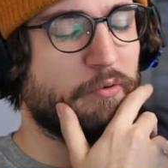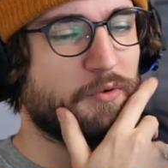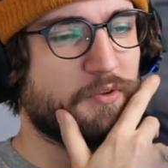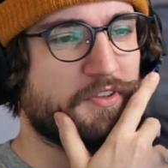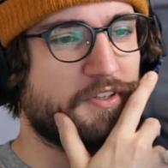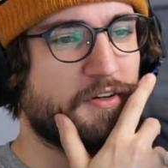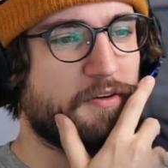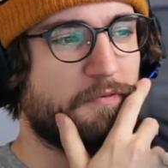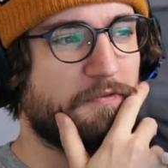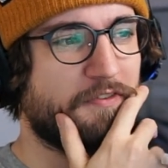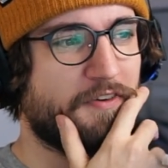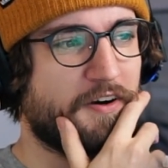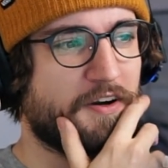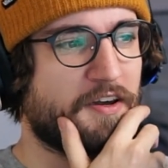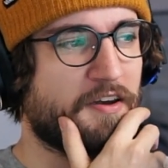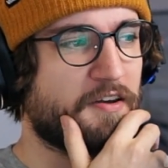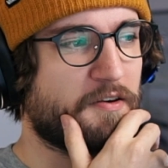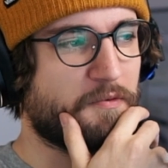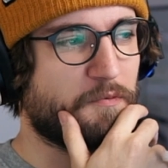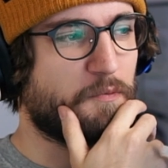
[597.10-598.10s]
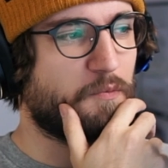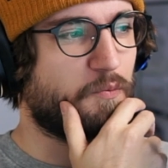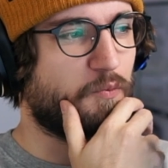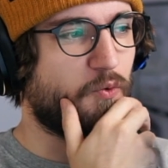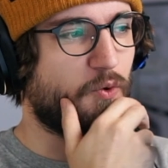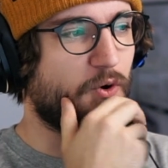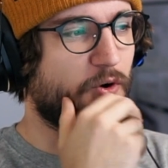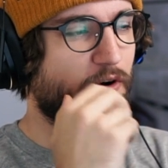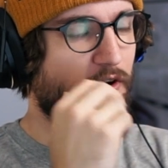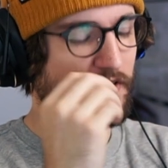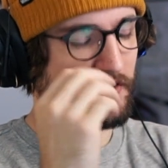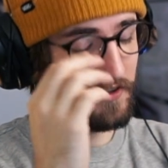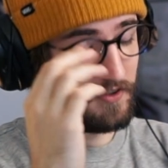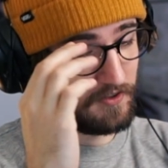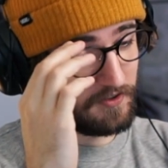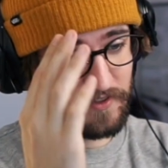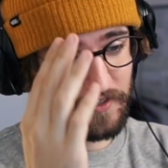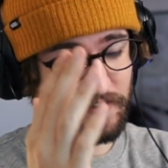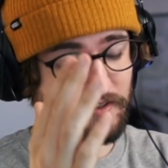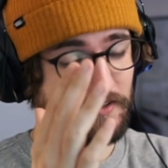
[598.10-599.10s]
pulled the fucking
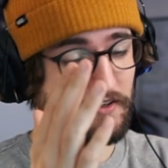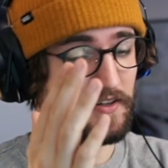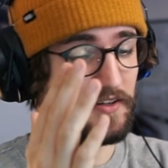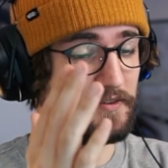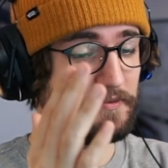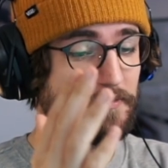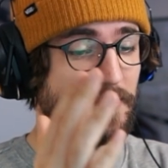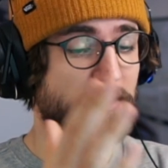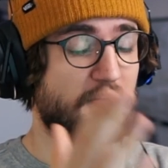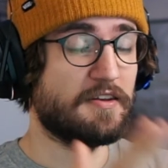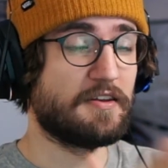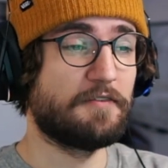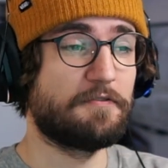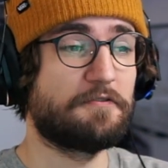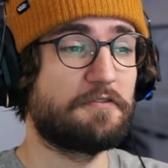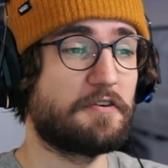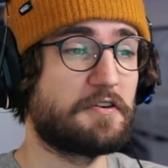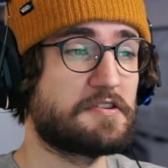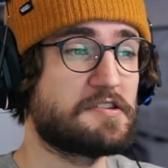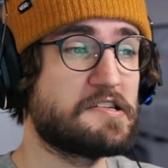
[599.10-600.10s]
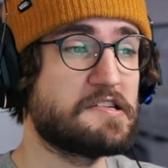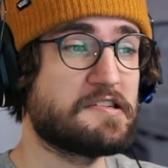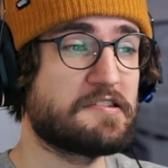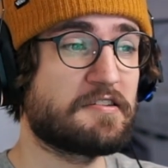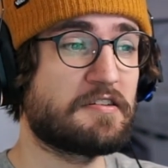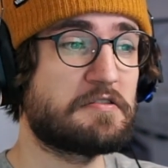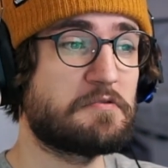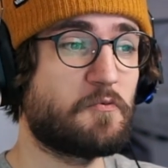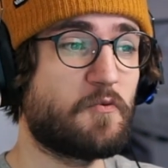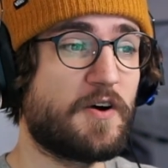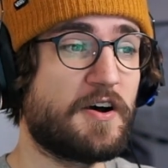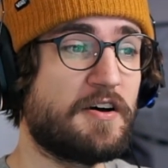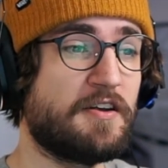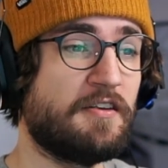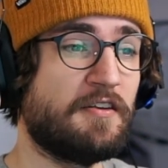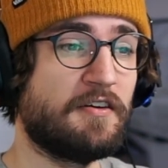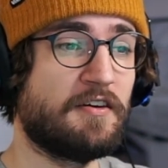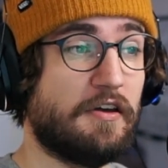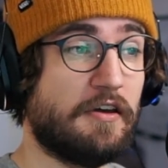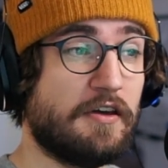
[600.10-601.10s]
worst in the first season
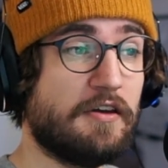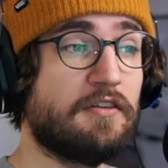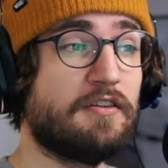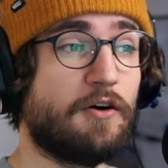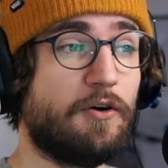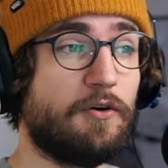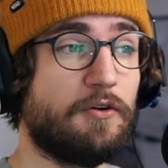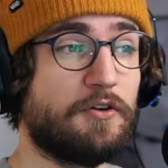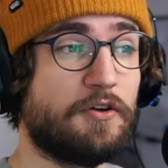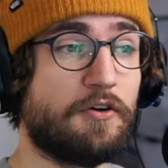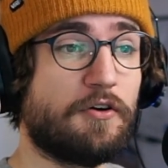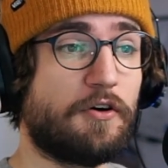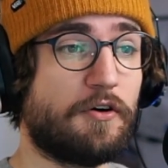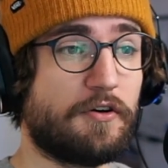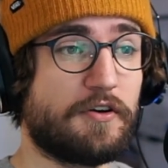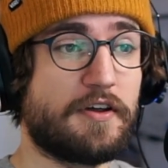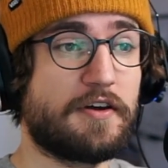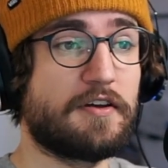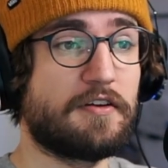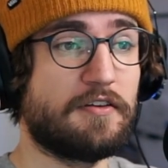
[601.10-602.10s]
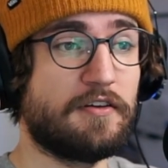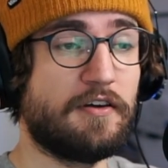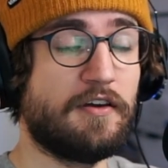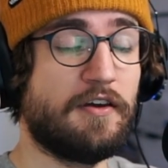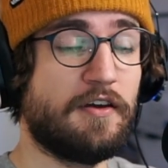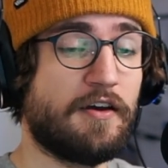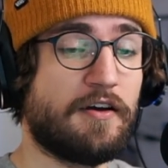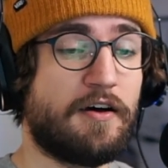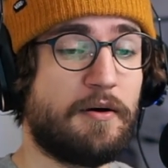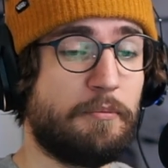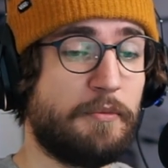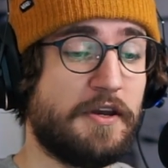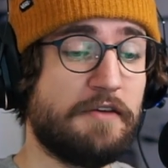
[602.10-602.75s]
when he told her that hey, I'm